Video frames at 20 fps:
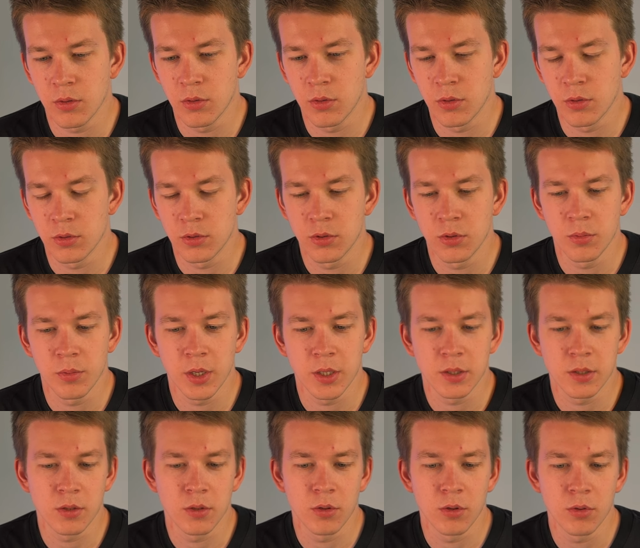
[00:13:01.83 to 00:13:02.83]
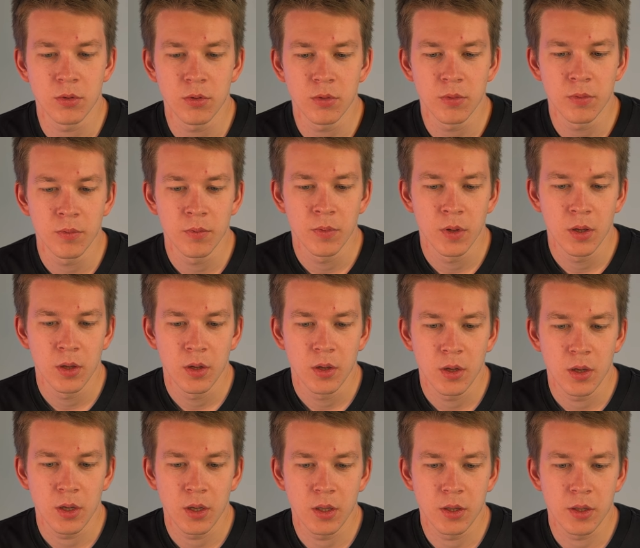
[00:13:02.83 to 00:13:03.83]
or 2 months ago,
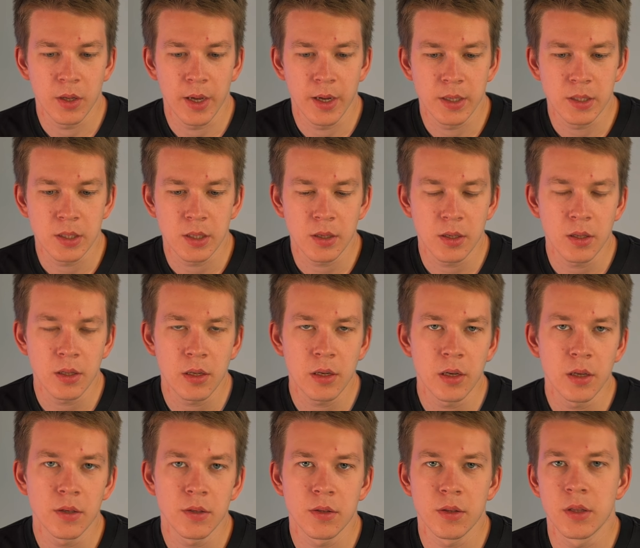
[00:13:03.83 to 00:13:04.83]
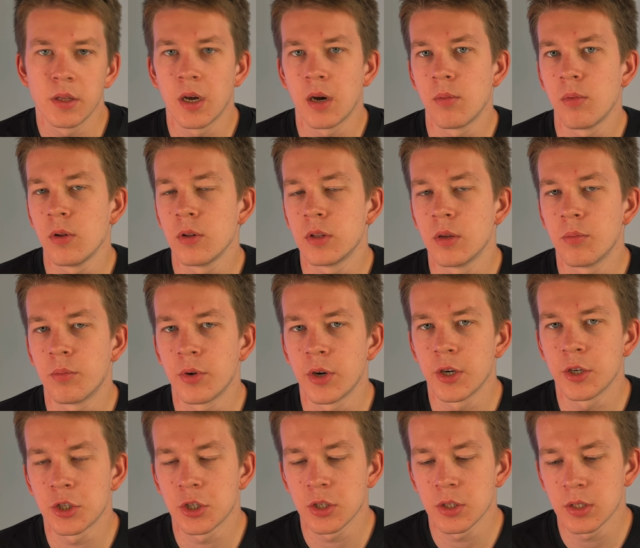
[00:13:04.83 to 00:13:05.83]
it accidentally doubled
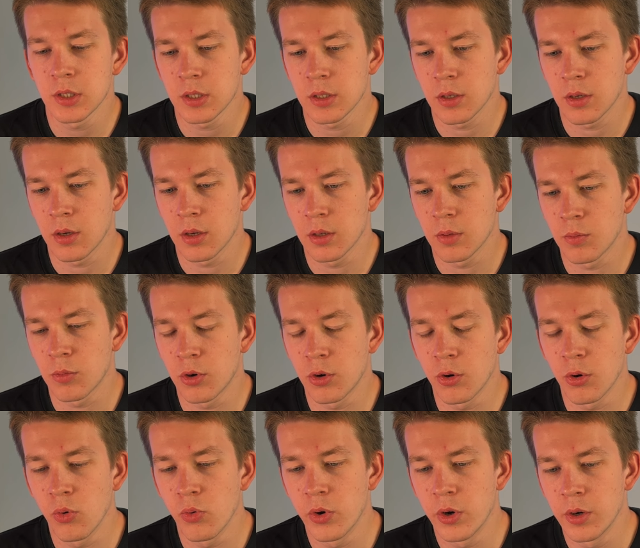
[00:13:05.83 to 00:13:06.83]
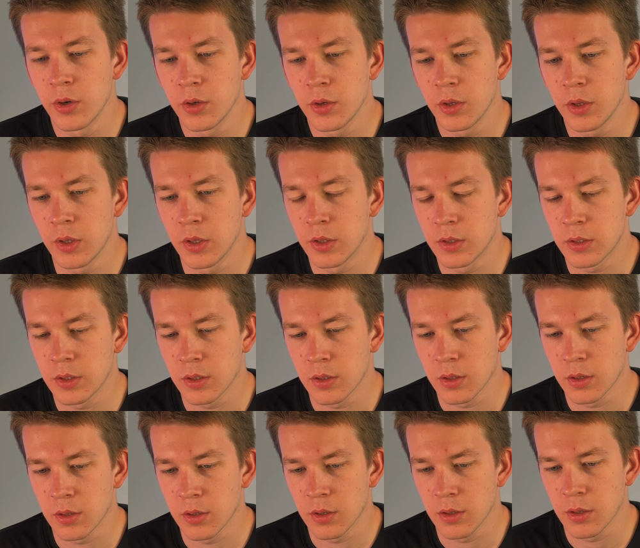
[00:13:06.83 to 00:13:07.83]
impressions, and moreover, it
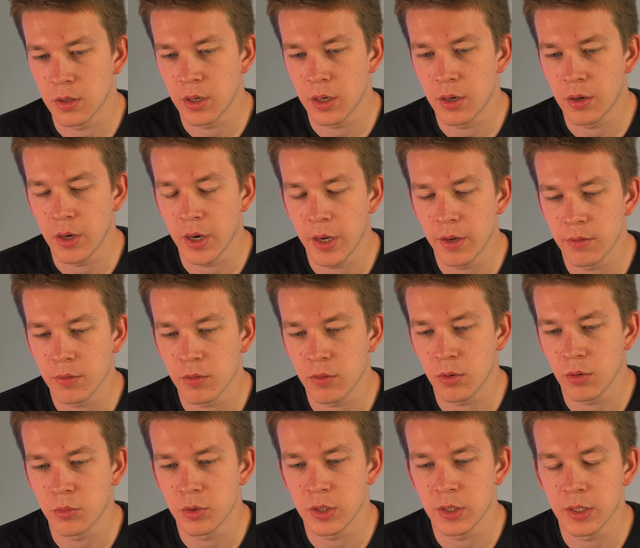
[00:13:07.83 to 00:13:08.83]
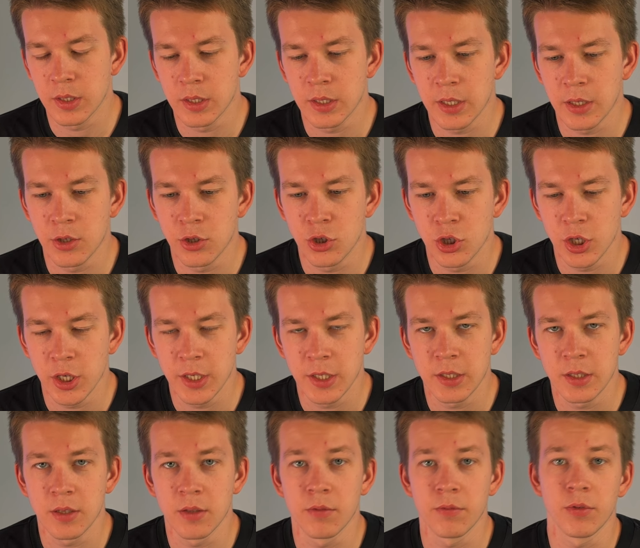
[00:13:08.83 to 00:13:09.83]
arrived from the
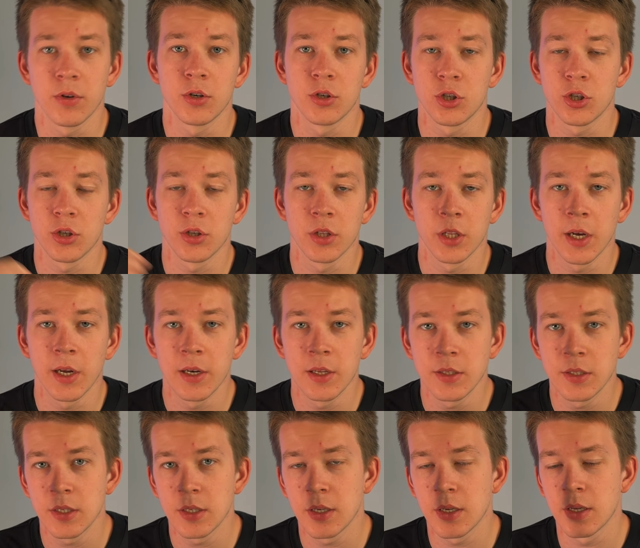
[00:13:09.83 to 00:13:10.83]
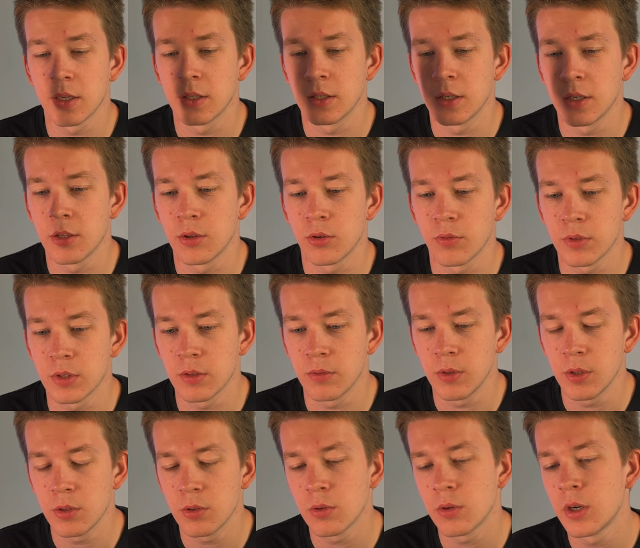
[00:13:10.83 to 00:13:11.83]
suggesting functionality at the end of the
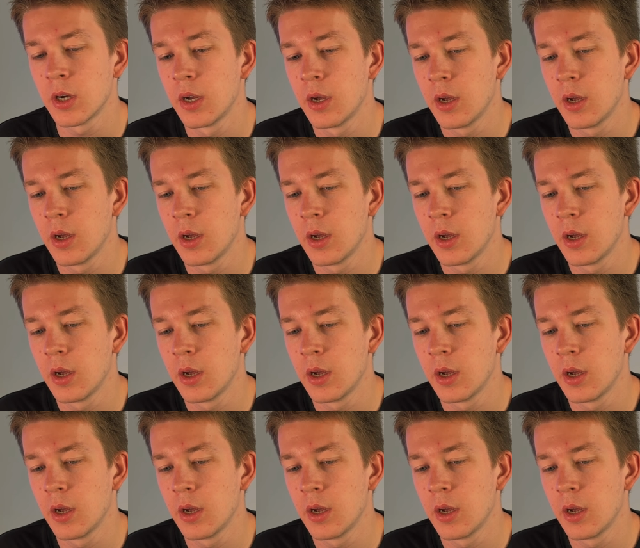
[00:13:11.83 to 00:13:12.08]
video,